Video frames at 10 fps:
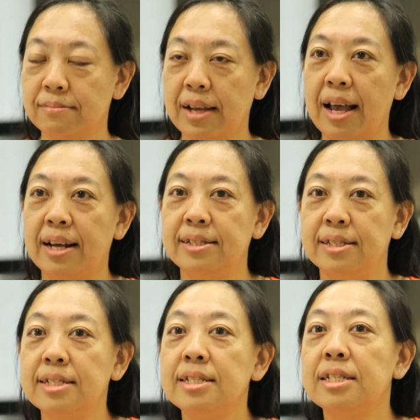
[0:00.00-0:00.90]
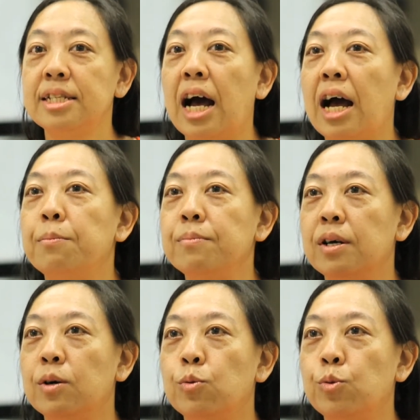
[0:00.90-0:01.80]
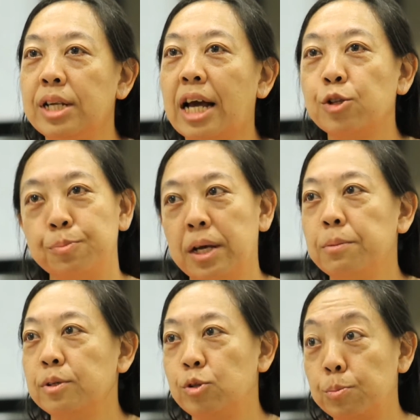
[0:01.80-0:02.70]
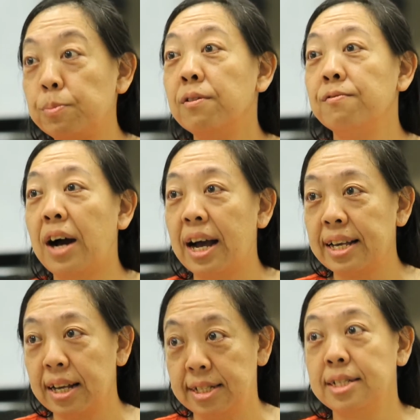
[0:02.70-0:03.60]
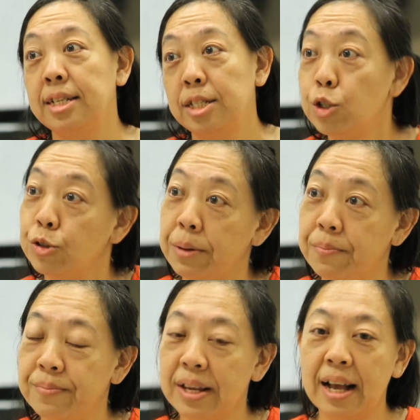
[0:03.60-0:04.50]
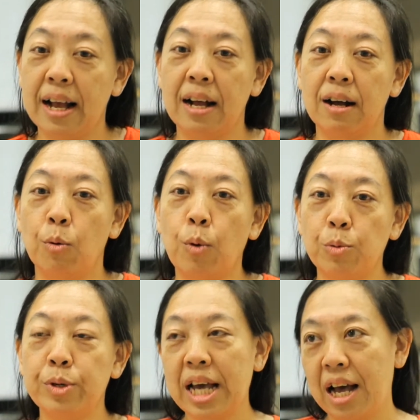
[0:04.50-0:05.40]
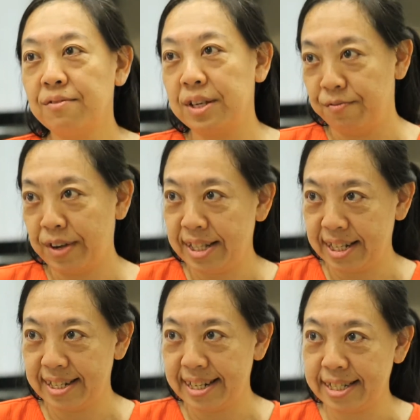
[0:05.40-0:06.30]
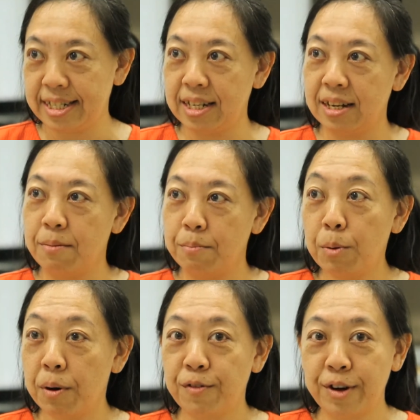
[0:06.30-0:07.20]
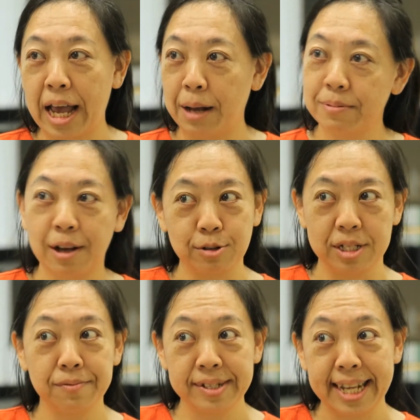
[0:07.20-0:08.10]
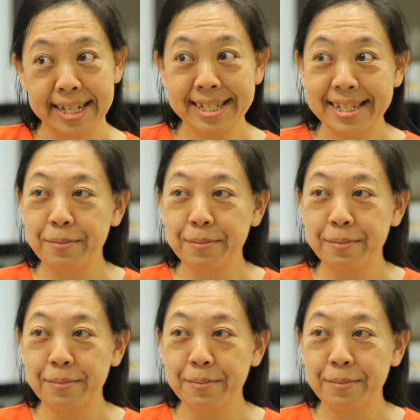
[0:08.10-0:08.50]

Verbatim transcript: And this is the time we like to be able to provide assistance to them. What we have invented is the mobile phone app called SilverSense.